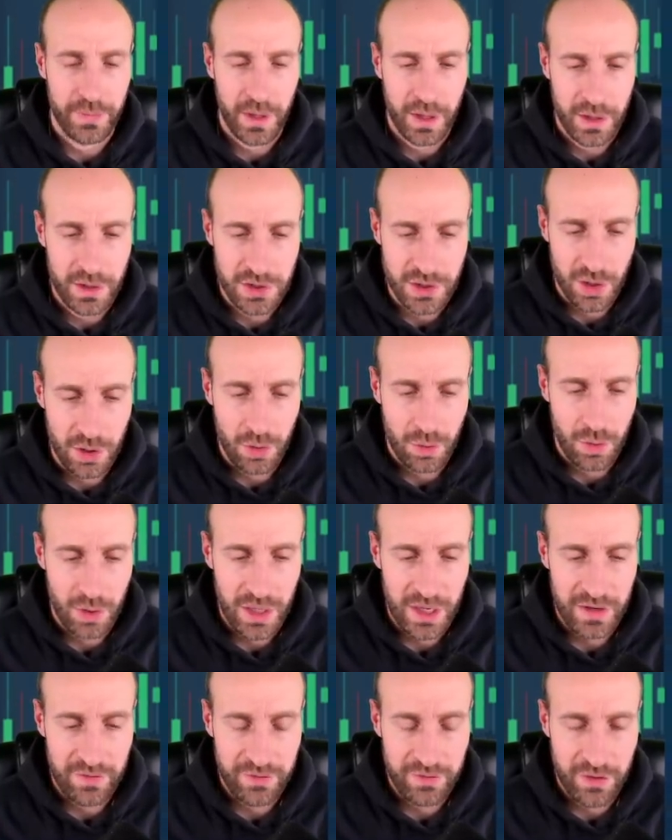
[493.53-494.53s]
So
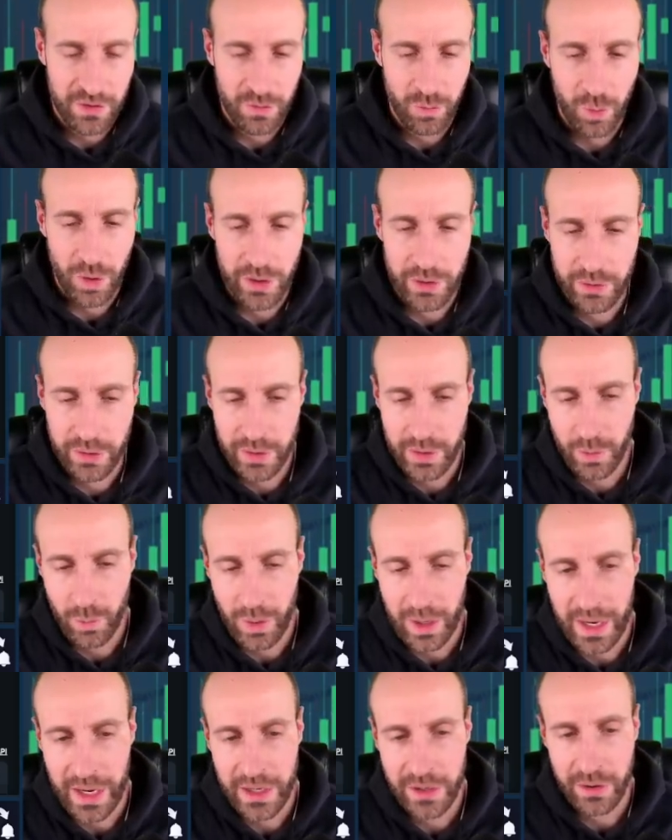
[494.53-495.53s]
if you're wondering
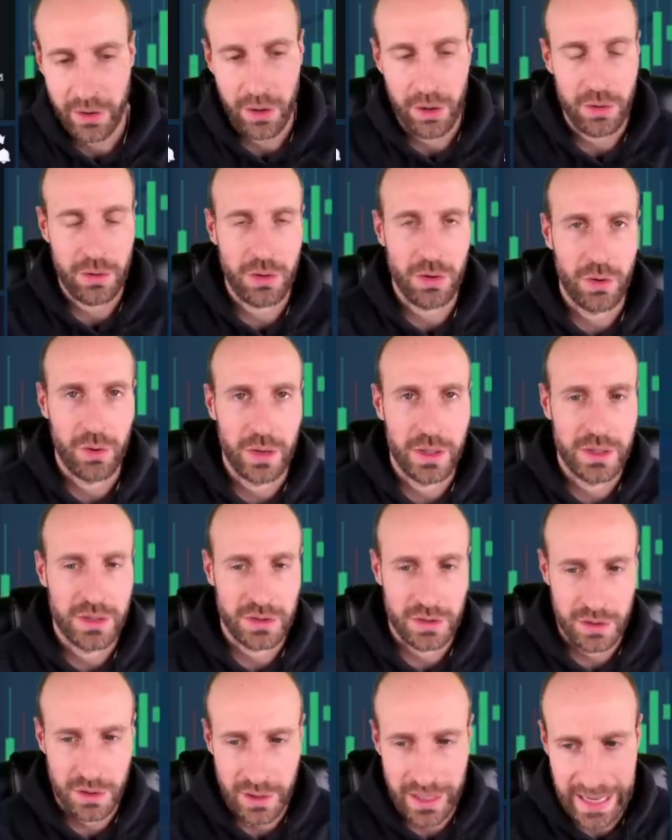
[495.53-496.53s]
why your altcoins
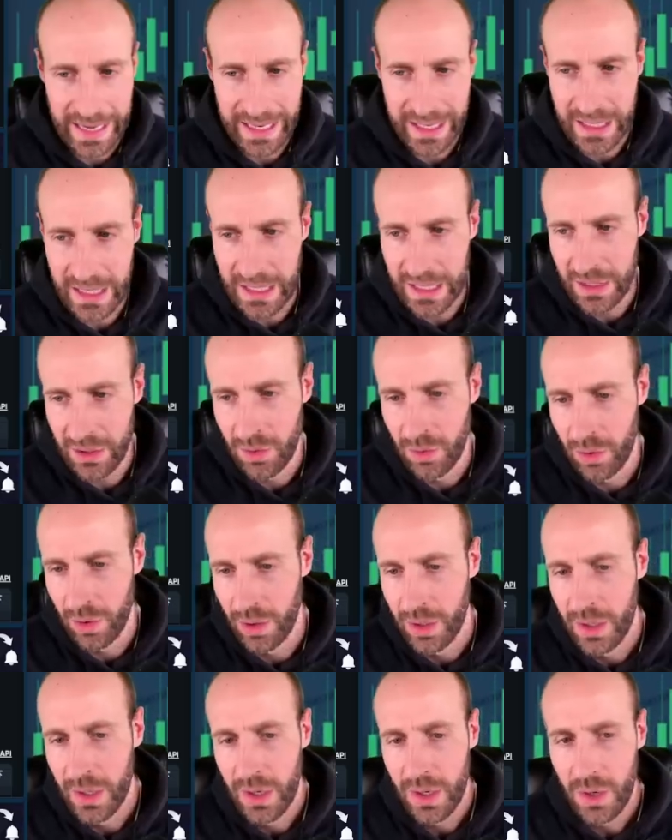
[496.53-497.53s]
are lagging
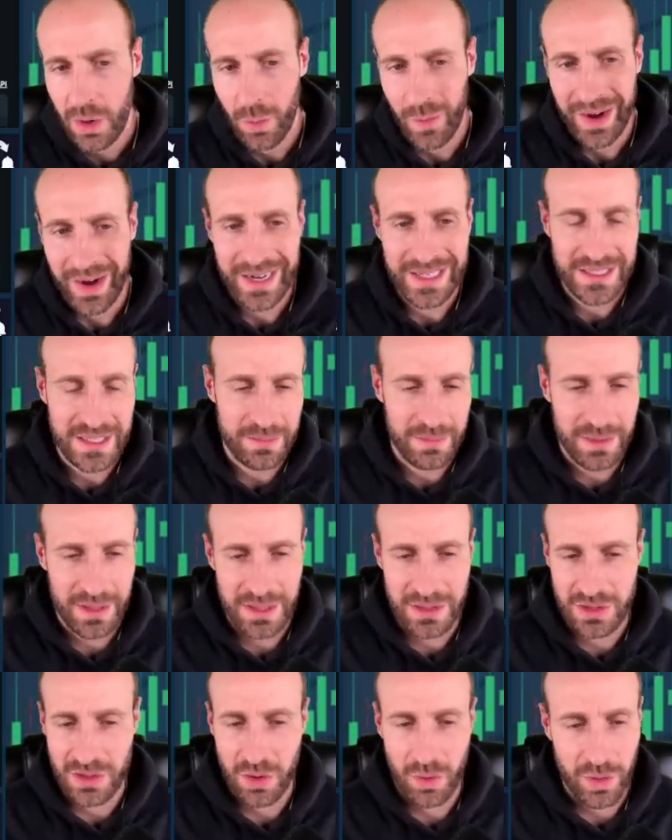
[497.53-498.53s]
or why some of
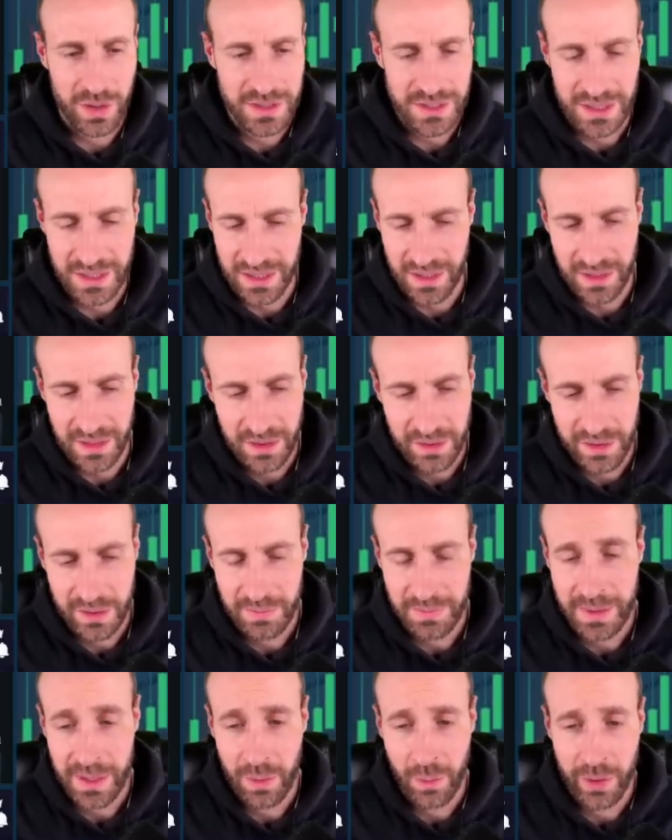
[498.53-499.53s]
these coins on the Ethereum
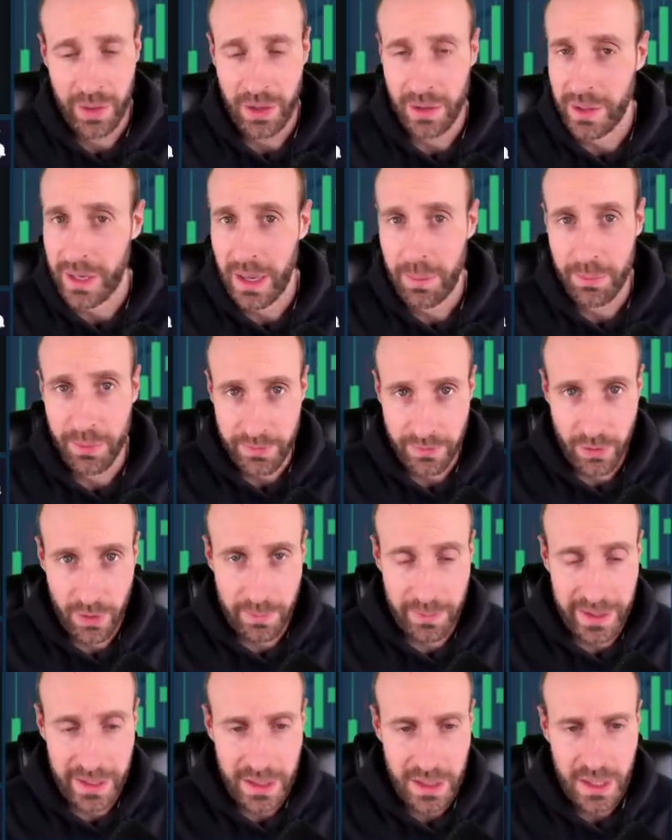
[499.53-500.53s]
network are not
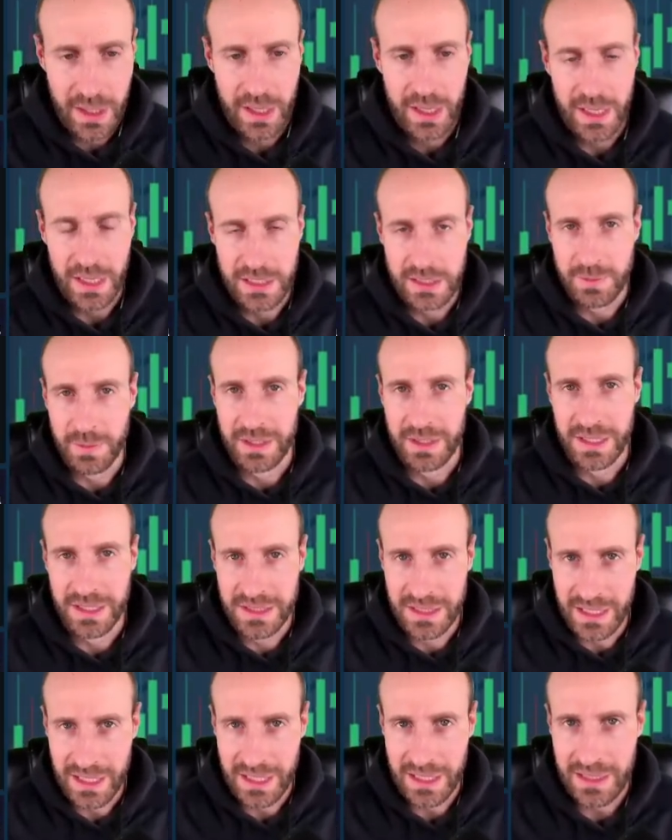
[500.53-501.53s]
performing, it's because
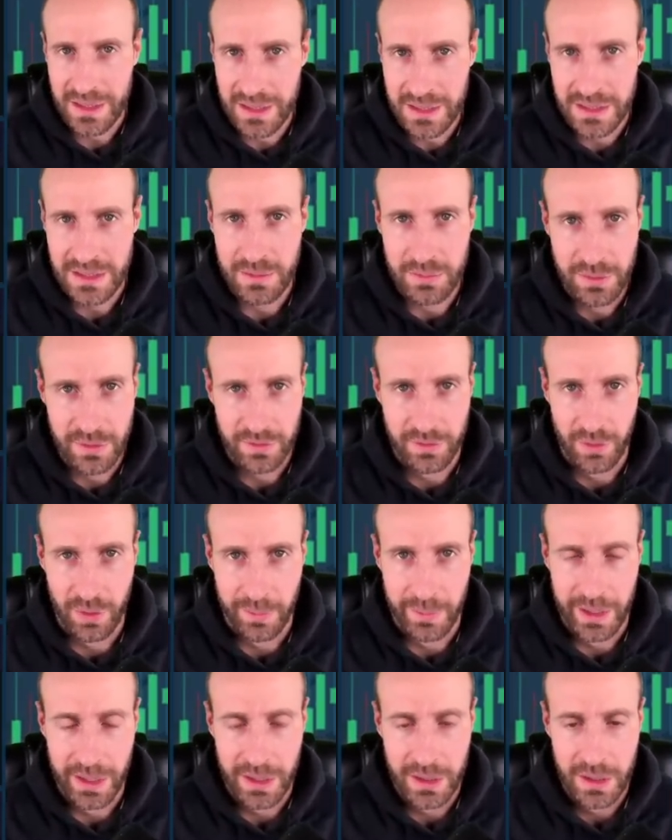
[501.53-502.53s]
ETH isn't
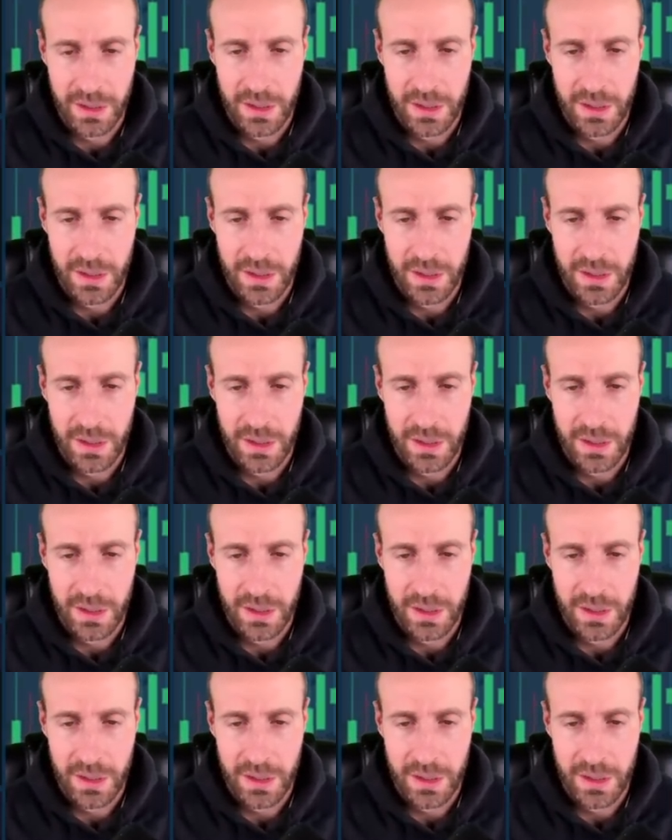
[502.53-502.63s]
performing.